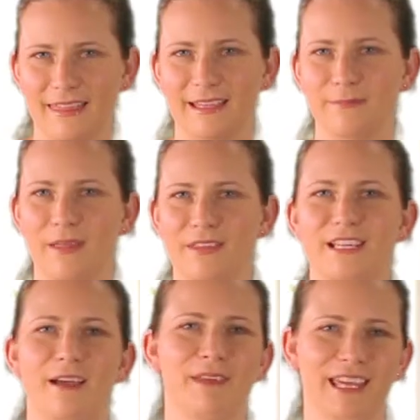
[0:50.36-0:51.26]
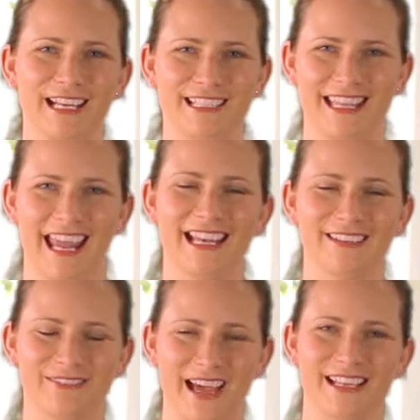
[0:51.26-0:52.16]
think by the time we get to the
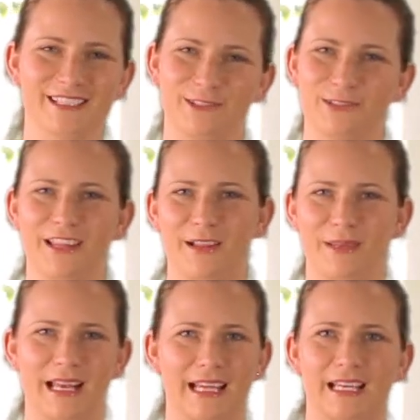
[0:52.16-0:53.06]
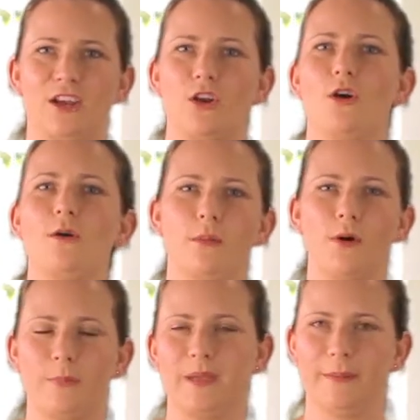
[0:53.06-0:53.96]
end of high school, they'll be like, no
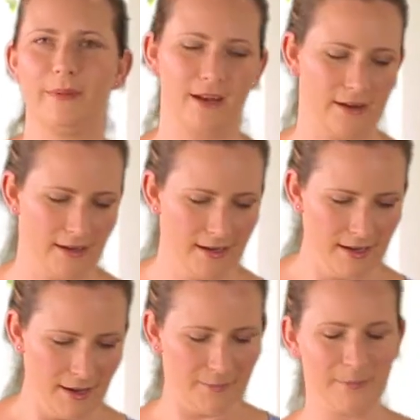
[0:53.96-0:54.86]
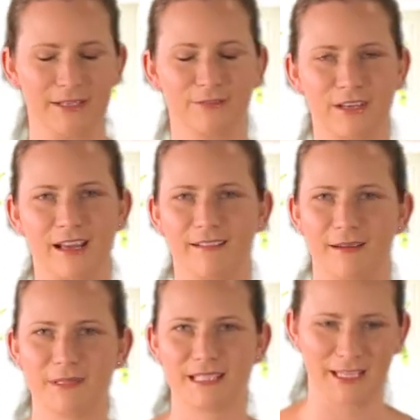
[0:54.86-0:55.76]
more peanut butter. But for now,
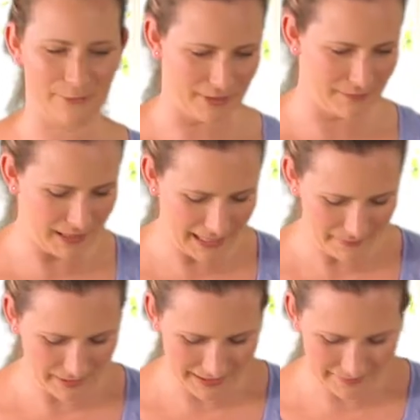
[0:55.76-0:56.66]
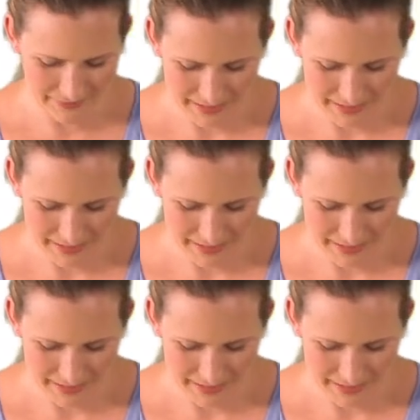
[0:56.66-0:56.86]
I'm sticking with peanut butter.